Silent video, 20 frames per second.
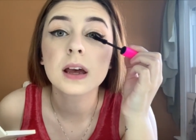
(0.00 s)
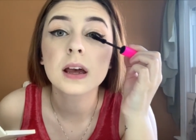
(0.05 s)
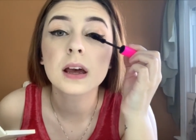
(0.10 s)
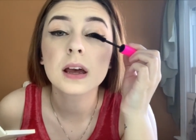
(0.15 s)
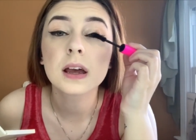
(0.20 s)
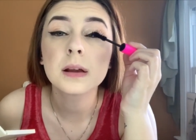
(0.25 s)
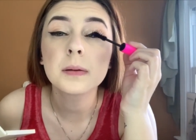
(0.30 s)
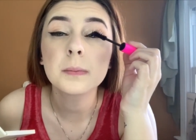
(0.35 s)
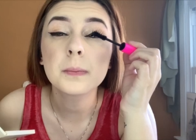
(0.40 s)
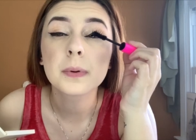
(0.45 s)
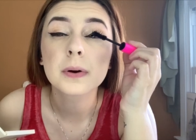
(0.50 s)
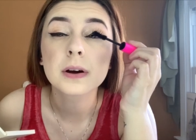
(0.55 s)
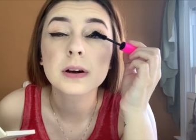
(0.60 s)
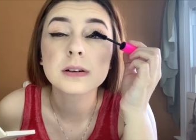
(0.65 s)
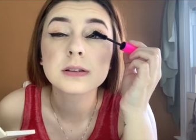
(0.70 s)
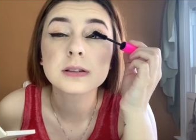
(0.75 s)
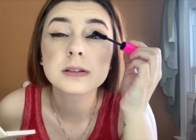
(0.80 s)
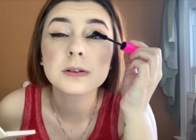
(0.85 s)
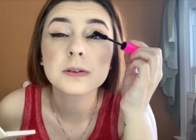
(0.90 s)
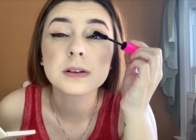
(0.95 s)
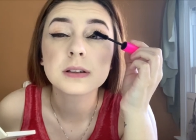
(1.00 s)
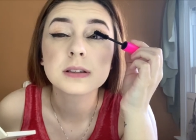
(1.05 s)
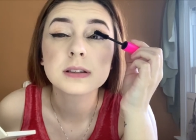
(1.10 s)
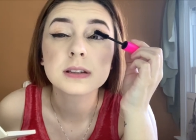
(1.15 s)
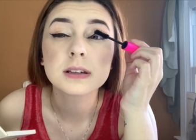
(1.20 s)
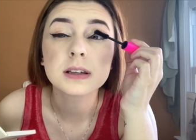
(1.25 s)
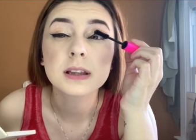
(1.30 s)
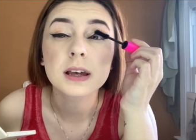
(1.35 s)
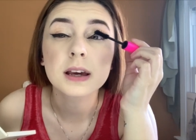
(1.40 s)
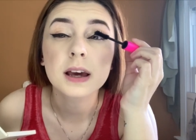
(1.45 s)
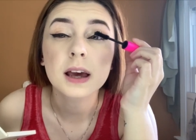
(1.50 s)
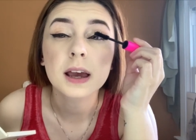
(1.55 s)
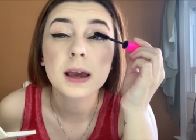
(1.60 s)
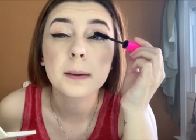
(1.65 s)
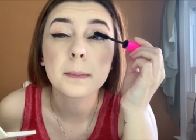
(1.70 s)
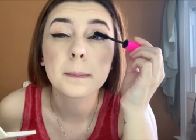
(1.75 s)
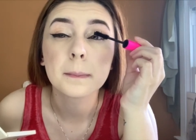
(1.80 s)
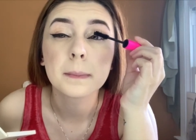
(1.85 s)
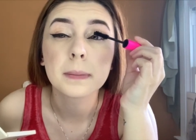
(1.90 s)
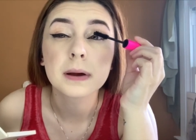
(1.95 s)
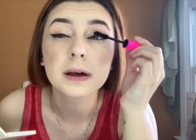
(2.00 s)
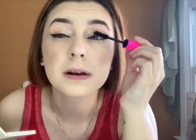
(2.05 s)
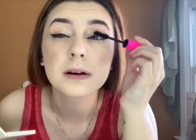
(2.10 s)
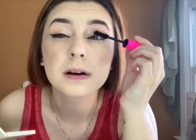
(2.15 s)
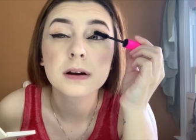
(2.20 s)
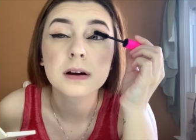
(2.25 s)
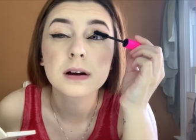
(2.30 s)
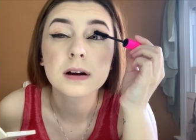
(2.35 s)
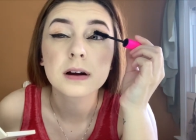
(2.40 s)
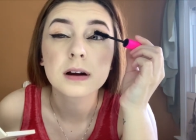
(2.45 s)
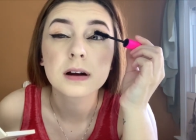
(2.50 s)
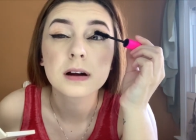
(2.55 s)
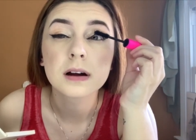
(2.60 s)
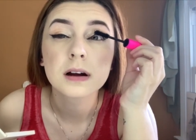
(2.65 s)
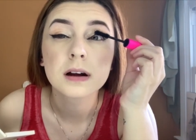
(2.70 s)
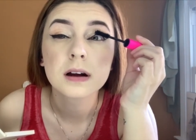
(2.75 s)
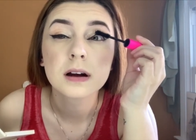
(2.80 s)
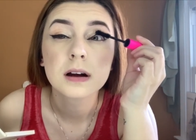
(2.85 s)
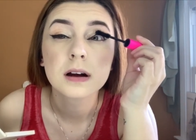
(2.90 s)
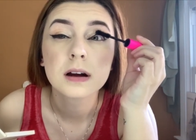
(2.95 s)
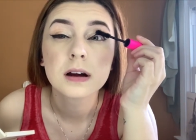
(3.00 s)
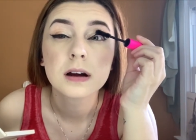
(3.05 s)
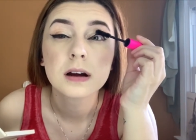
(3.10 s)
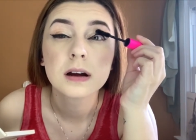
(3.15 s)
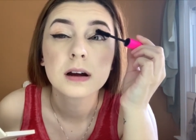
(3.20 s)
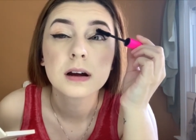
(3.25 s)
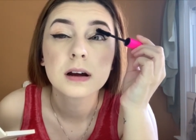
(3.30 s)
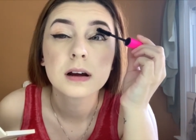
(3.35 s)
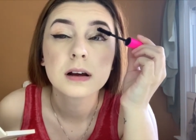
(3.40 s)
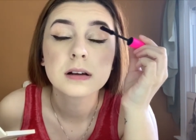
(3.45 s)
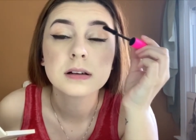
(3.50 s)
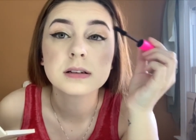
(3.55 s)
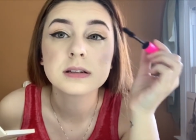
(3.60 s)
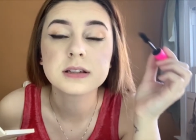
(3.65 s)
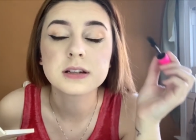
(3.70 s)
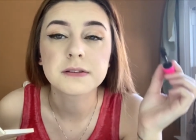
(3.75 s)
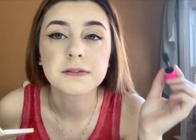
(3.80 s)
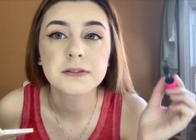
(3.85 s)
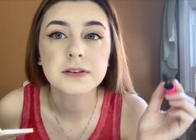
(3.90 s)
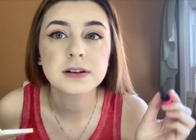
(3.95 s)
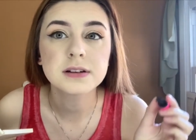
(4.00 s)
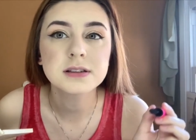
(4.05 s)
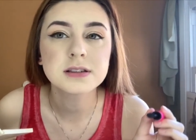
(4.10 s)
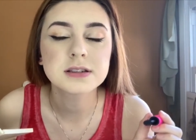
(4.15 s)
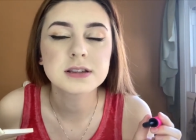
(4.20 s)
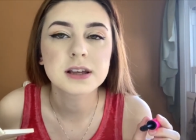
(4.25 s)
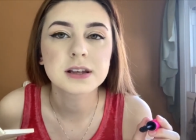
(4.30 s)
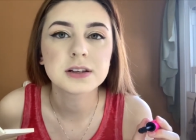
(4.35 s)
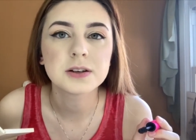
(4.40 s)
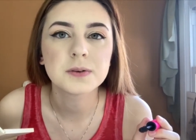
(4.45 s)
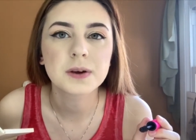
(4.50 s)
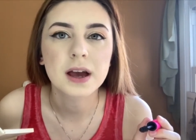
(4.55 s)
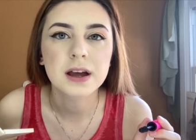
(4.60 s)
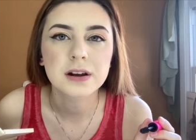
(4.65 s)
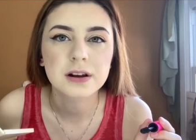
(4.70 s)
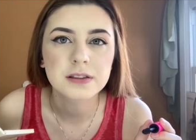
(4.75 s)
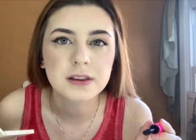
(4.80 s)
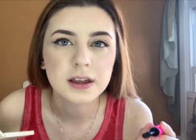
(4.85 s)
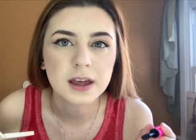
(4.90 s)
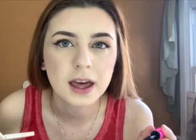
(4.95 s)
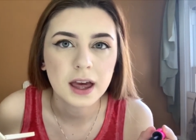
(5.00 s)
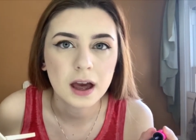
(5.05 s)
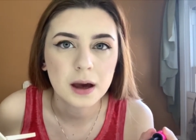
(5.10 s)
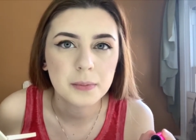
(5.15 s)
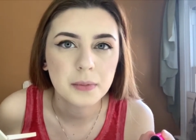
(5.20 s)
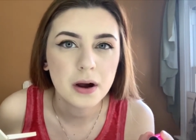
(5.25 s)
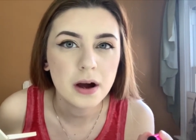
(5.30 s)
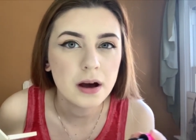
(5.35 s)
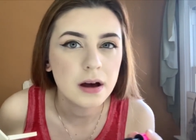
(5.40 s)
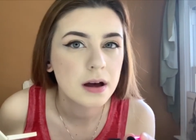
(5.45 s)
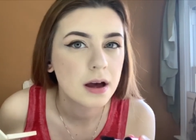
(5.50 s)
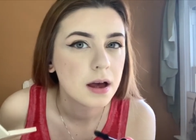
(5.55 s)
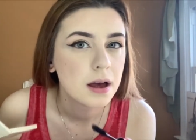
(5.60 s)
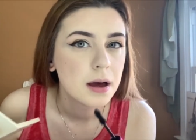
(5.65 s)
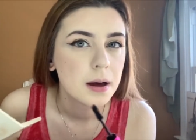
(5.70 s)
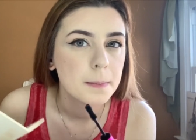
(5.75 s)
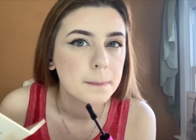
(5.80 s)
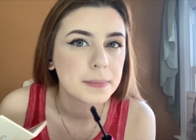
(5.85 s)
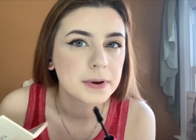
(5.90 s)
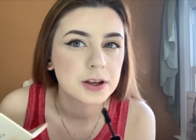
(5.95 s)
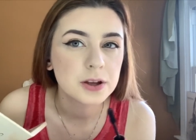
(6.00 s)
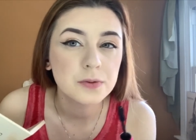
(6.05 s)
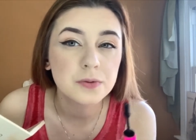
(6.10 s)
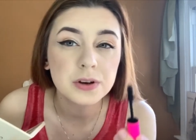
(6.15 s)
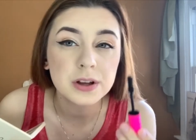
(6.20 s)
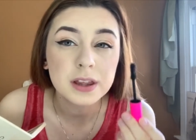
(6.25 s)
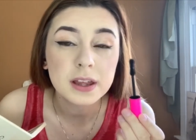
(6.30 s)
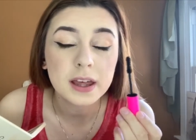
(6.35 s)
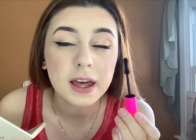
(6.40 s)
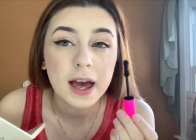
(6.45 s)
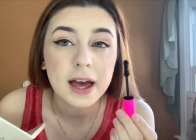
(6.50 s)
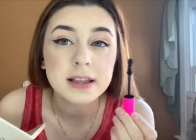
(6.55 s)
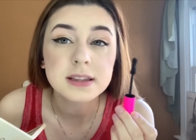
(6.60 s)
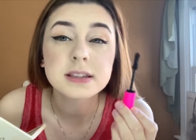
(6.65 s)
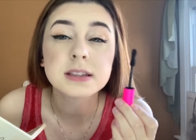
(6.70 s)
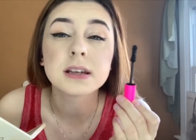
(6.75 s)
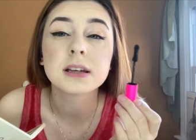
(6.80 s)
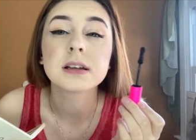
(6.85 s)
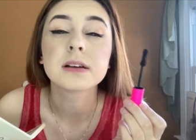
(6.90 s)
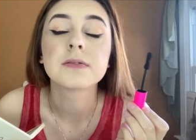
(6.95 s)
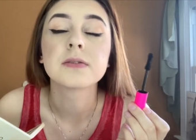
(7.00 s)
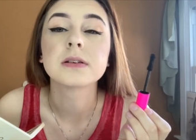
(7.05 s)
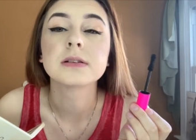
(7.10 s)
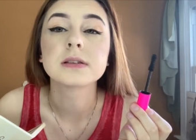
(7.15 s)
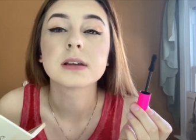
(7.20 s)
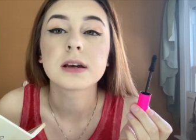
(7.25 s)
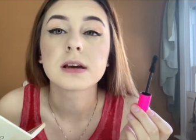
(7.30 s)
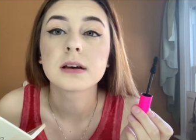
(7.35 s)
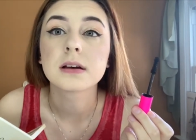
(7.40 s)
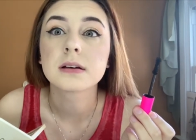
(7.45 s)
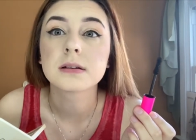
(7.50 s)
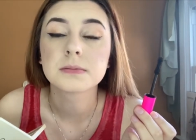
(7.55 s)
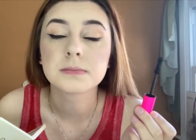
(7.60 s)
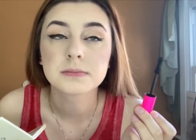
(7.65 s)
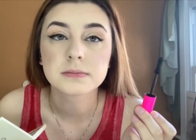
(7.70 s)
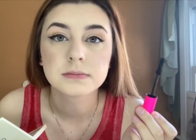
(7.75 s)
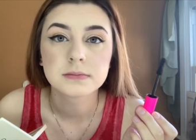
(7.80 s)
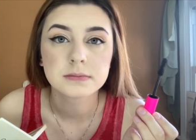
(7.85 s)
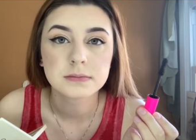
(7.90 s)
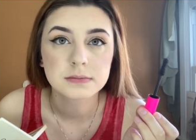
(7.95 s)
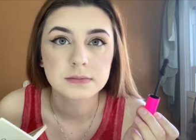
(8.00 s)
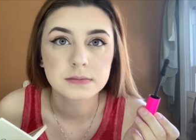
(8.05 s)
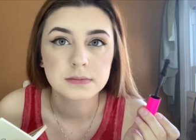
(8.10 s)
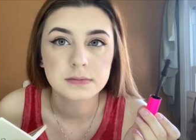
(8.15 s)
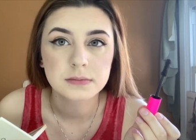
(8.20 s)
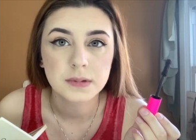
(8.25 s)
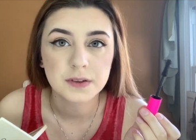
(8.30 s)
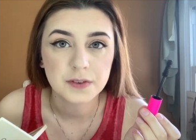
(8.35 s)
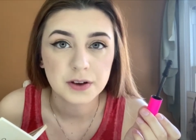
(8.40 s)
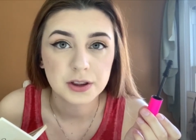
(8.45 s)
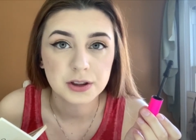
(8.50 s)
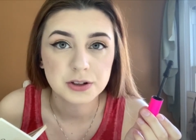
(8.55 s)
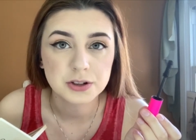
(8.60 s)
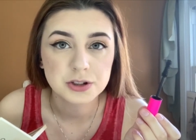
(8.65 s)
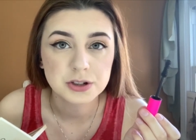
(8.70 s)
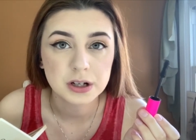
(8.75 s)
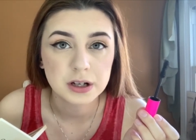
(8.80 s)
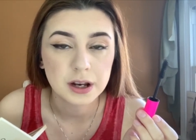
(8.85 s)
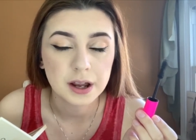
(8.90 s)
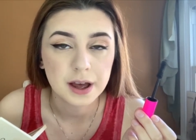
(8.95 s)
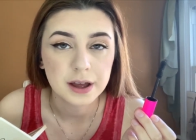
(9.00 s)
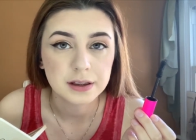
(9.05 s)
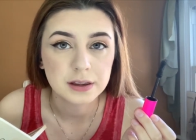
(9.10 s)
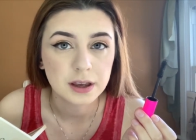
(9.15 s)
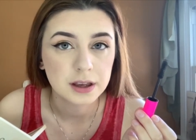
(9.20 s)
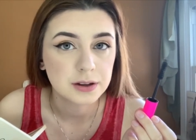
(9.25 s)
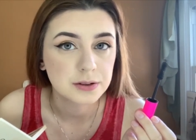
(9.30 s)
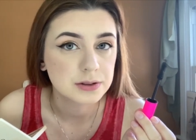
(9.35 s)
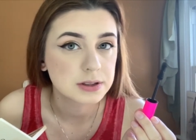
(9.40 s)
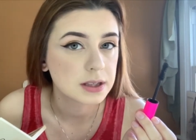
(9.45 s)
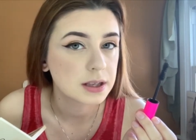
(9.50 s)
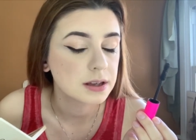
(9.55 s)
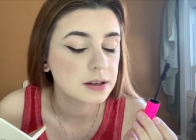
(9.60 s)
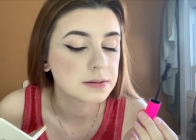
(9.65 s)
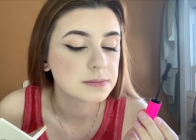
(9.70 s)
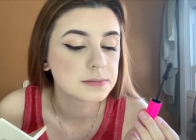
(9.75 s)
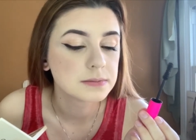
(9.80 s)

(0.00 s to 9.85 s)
In person you could see like a better difference than you can on the camera, but you really can see a difference. Like if I look straight ahead, can you see?